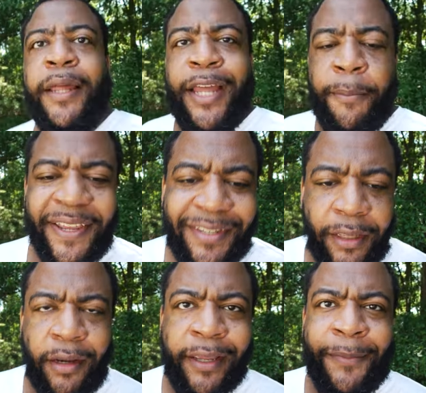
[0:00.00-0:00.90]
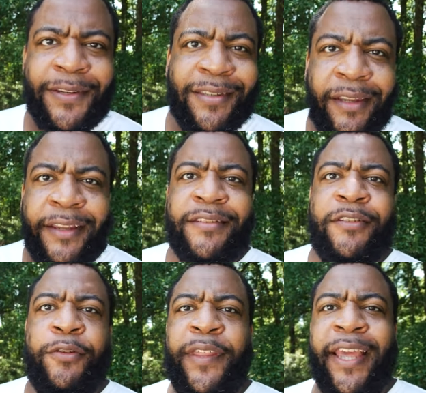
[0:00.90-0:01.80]
Now I'm basically gonna keep this list
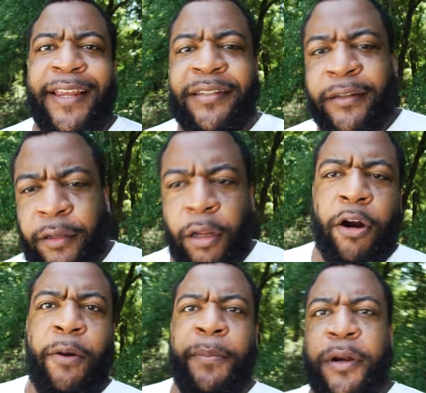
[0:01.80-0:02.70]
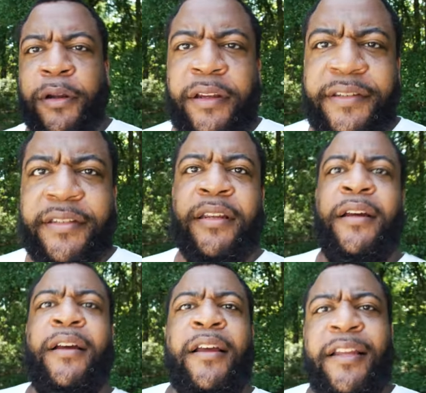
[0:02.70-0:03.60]
to the S L R, mirrorless,
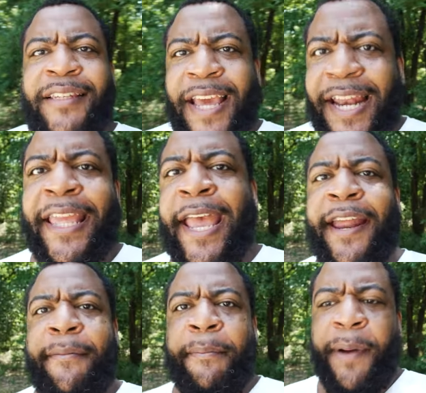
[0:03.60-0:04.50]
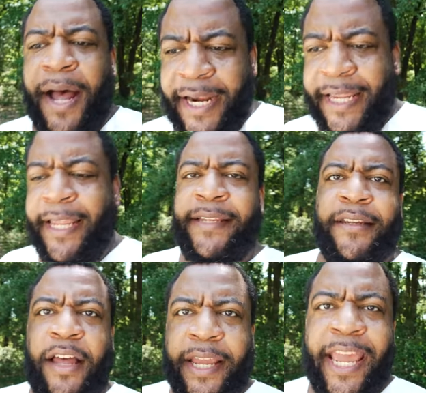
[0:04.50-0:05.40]
dedicated body
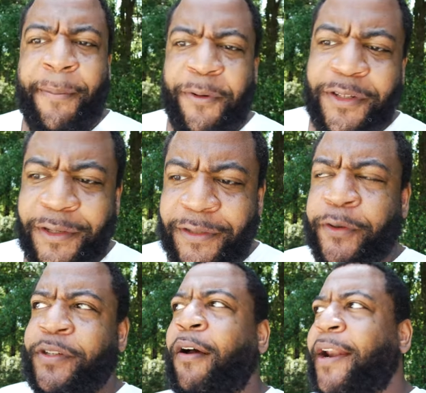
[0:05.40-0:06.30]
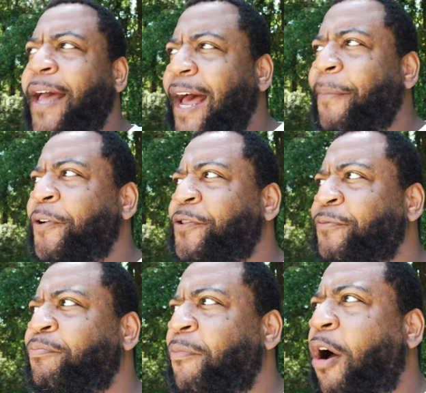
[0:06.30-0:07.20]
of cameras, because if you're talking hybrids,
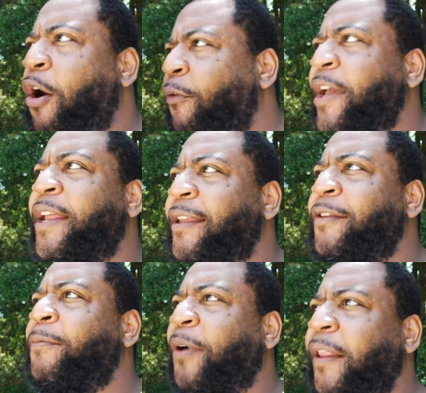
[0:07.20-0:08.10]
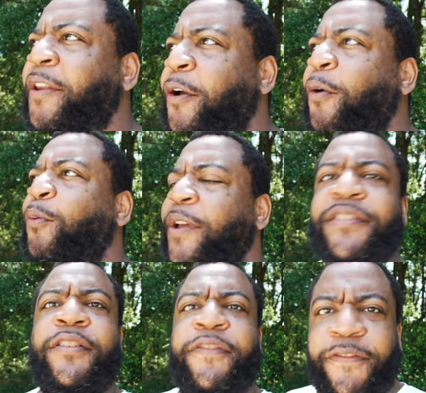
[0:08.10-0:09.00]
already you probably know
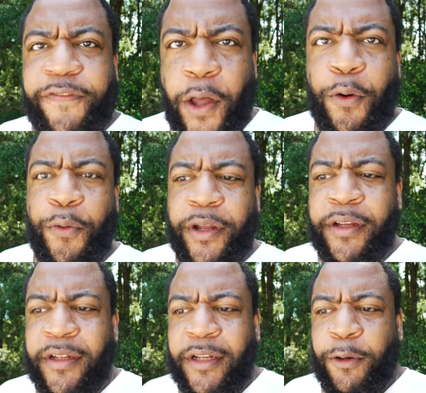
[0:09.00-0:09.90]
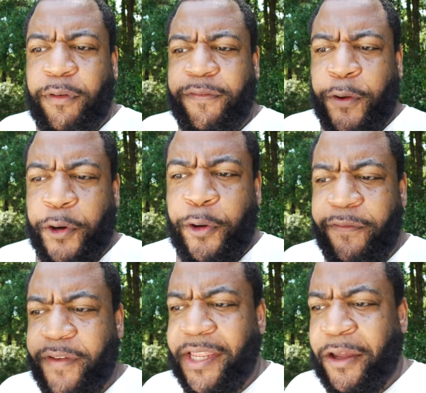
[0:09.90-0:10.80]
it's the phone with photo
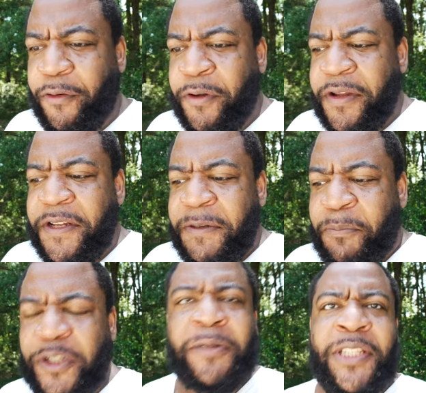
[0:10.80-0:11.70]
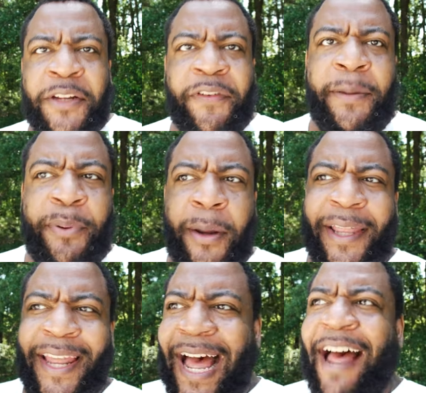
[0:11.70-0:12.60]
and video. More specifically,
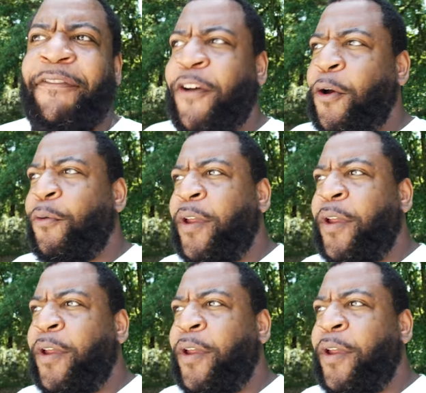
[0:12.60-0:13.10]
probably the iPhone.